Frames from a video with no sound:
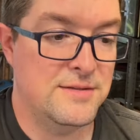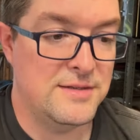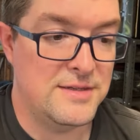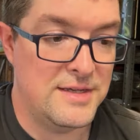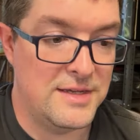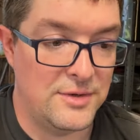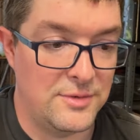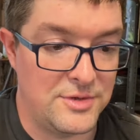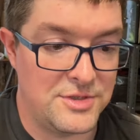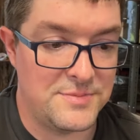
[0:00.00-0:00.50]

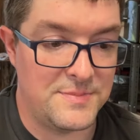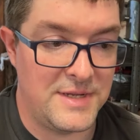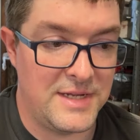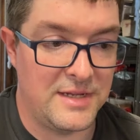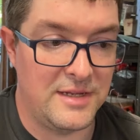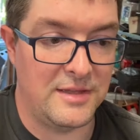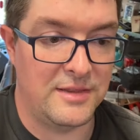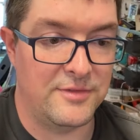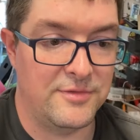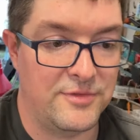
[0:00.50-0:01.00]
it was
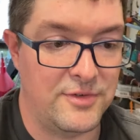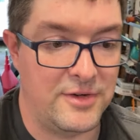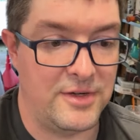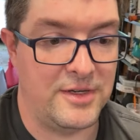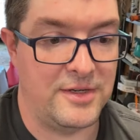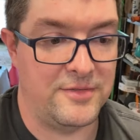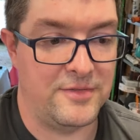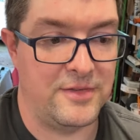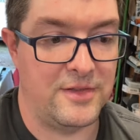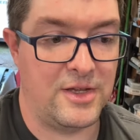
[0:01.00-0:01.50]
making the front
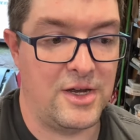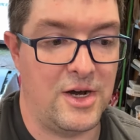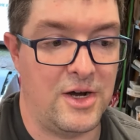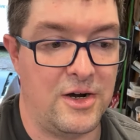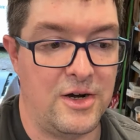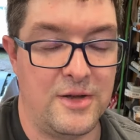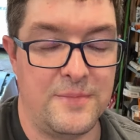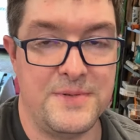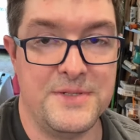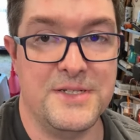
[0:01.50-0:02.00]
end of the
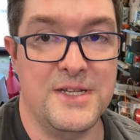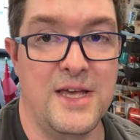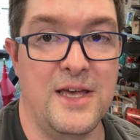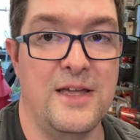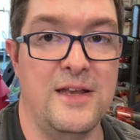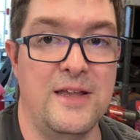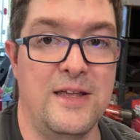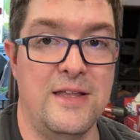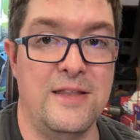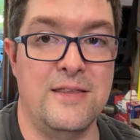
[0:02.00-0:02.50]
car
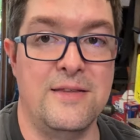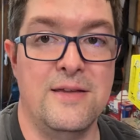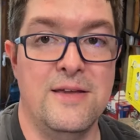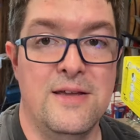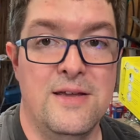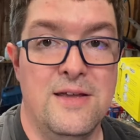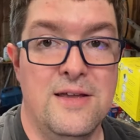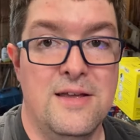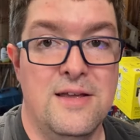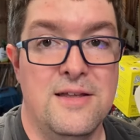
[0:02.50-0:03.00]
upset, and
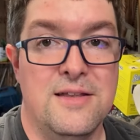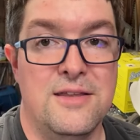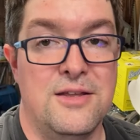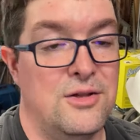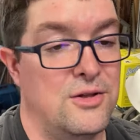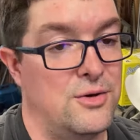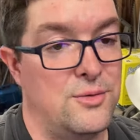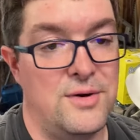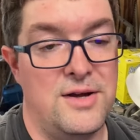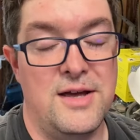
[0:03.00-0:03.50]
The
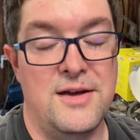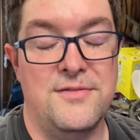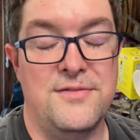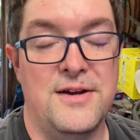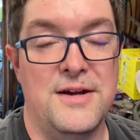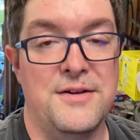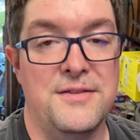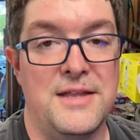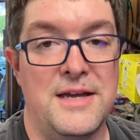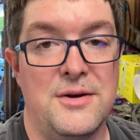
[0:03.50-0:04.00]
only way I
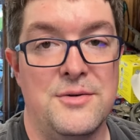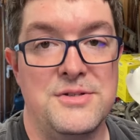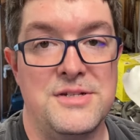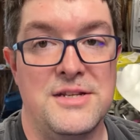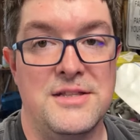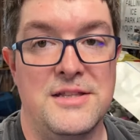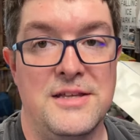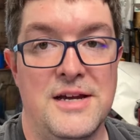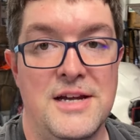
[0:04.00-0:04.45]
found that was at the